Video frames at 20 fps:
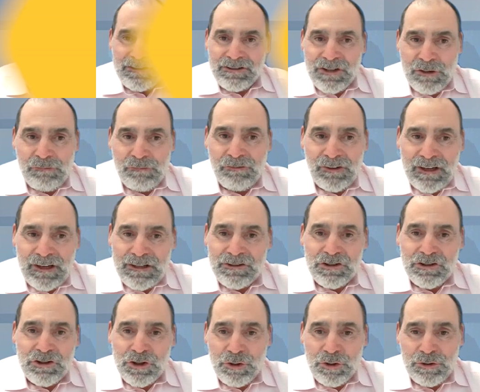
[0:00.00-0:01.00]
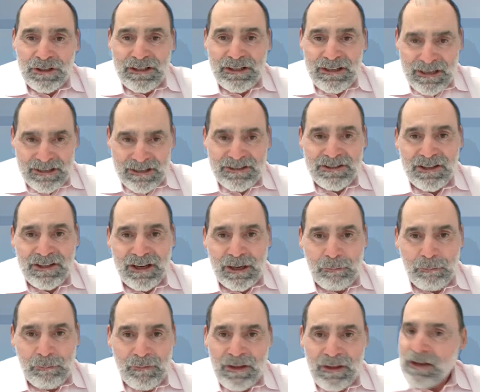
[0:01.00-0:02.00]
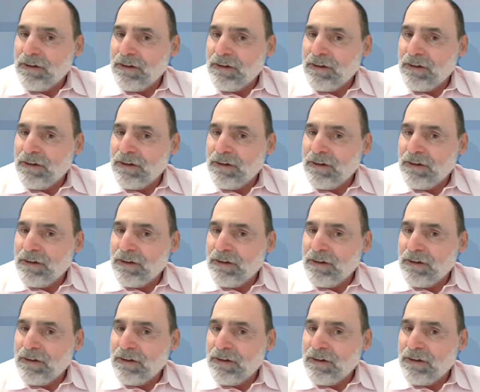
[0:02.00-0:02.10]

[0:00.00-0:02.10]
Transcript: And don't forget to tune in next time